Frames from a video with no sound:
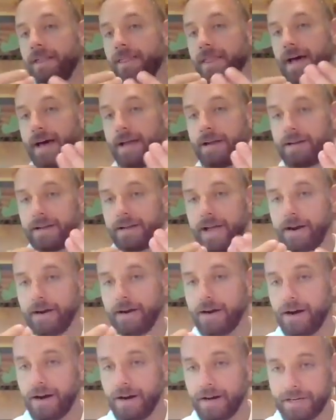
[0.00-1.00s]
That
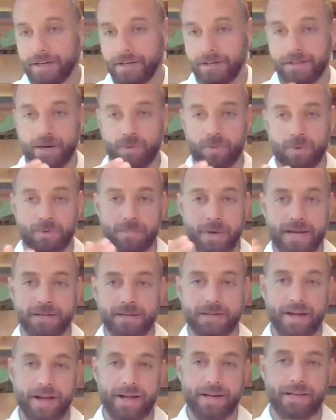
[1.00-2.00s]
air hunger that we're
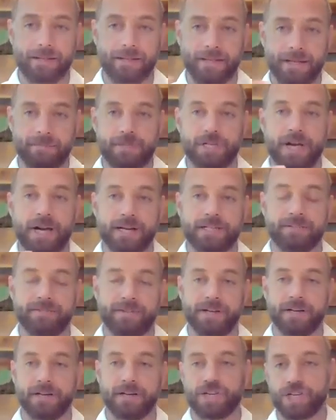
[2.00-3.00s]
maintaining, the objective
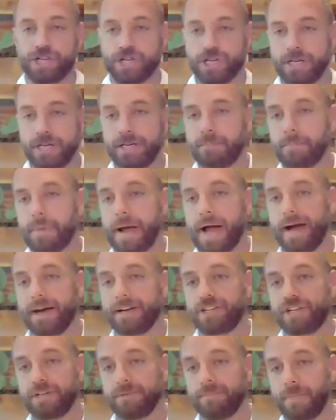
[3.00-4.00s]
here should
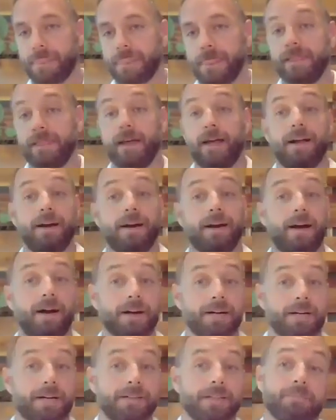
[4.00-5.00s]
match the air
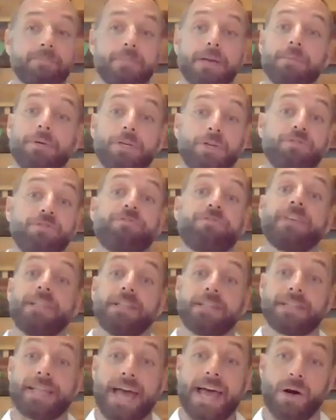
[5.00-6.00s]
hunger that maybe you
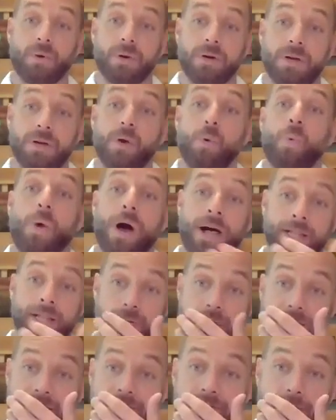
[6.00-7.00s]
feel now while
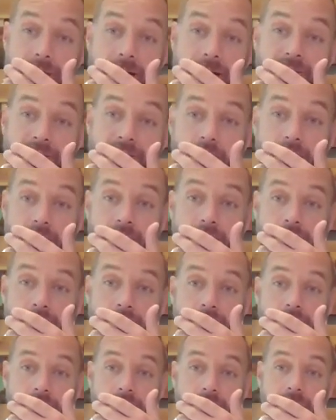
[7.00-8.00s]
you have a mask on.
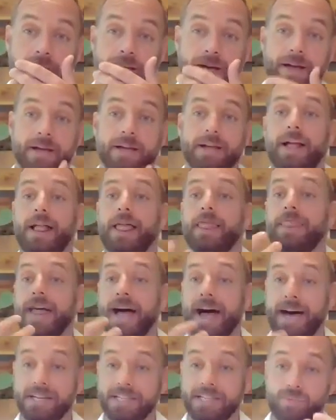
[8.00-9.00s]
Okay,
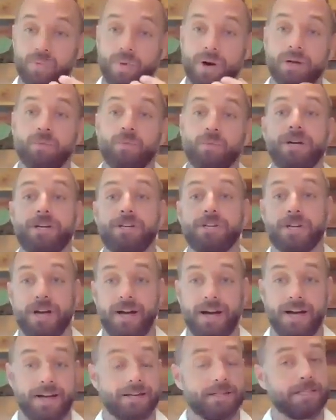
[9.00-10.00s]
that's what we're
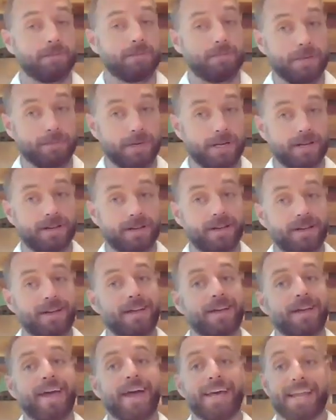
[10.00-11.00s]
trying to mimic.
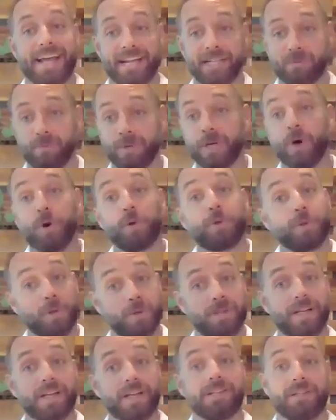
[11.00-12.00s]
And as we go
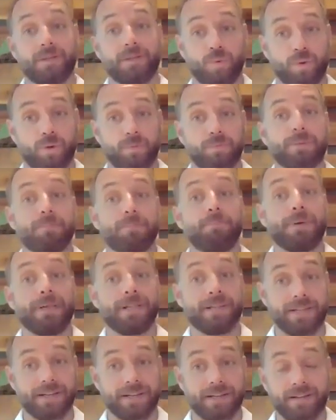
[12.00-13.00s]
through this, you will be
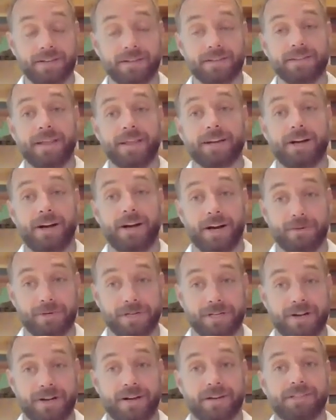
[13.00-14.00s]
building that
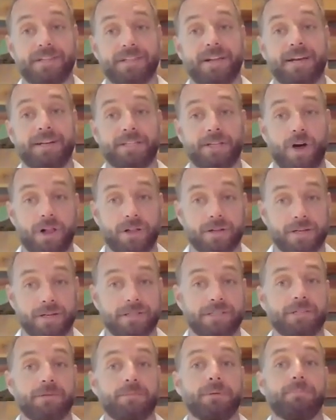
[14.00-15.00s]
carbon dioxide
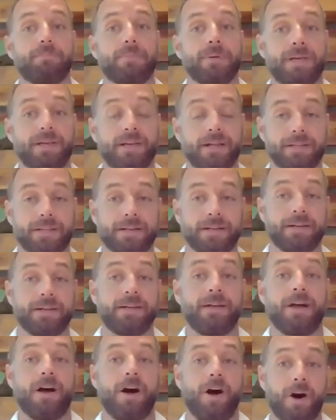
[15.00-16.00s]
tolerance. You'll be building
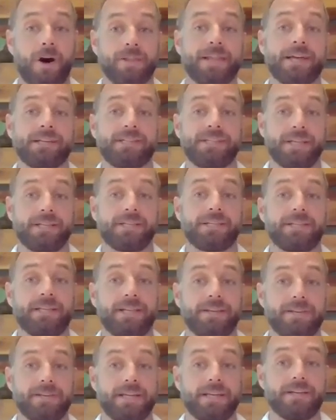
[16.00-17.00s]
on that
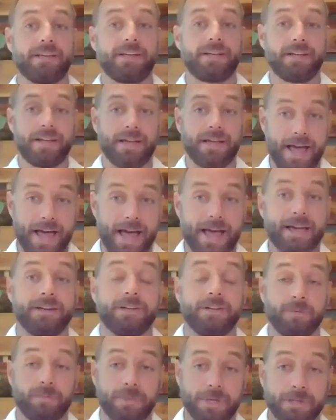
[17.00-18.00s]
sensitivity, and
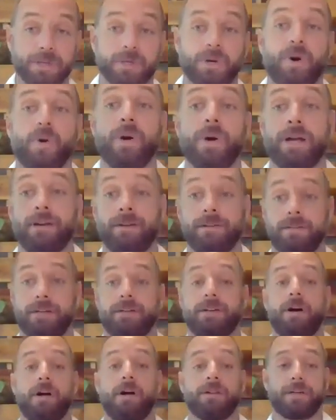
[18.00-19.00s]
you'll be growing your
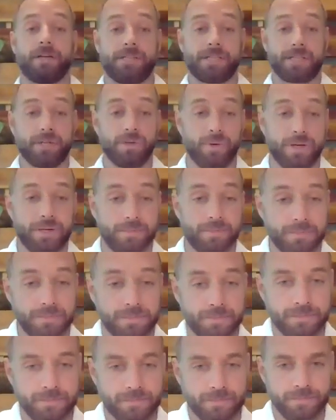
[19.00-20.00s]
tolerance to it.
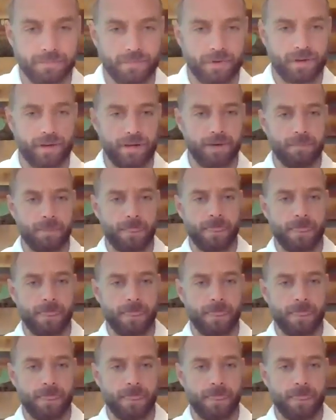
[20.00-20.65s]
Okay.